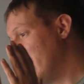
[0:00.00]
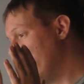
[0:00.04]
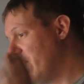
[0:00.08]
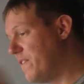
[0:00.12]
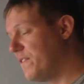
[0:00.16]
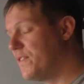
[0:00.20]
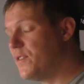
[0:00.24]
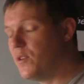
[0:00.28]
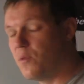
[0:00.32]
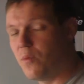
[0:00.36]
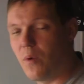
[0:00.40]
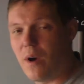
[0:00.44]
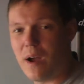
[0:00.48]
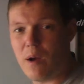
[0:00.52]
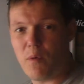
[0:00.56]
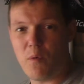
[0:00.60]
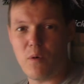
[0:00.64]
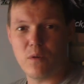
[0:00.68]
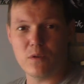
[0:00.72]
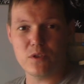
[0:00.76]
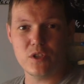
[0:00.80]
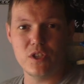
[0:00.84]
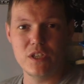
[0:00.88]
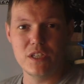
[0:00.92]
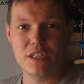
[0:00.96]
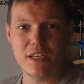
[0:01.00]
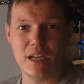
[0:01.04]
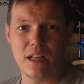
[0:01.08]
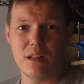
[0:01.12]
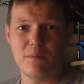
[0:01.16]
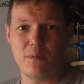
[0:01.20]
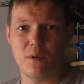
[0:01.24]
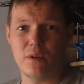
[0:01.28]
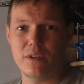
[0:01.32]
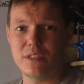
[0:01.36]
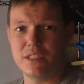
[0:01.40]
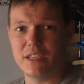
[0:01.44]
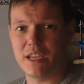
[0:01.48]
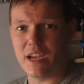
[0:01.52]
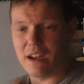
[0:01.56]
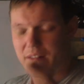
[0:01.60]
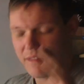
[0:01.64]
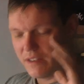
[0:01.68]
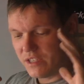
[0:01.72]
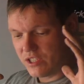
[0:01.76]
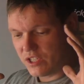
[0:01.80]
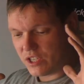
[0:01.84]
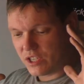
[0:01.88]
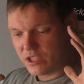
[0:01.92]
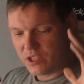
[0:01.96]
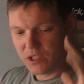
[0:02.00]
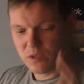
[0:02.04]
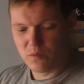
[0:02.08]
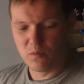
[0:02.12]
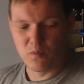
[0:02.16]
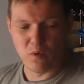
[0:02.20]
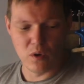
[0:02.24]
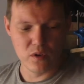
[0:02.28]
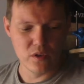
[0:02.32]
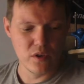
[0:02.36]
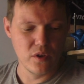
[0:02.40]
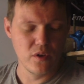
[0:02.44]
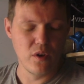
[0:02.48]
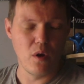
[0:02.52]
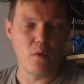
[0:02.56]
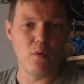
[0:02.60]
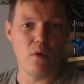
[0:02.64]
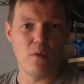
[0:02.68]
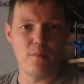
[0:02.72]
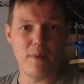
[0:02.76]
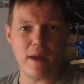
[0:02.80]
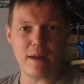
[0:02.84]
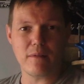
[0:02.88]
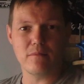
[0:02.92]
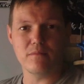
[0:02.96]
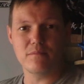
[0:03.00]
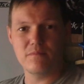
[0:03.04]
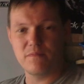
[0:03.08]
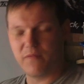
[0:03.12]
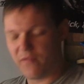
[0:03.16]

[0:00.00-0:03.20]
If you are watching Del Boy's garage and you want to know about